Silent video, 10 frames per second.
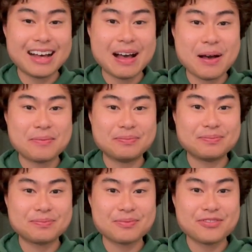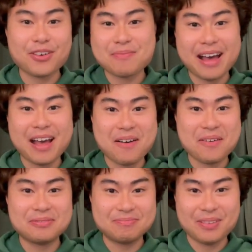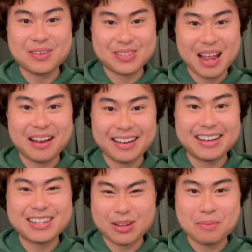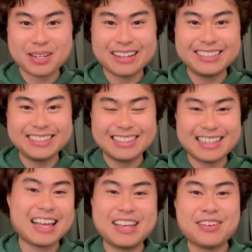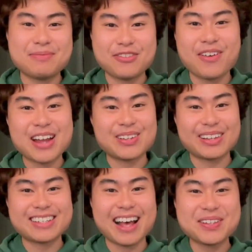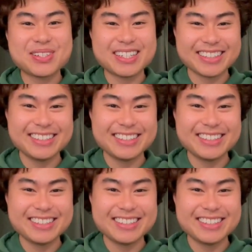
for my own personality description, like even before I took the test.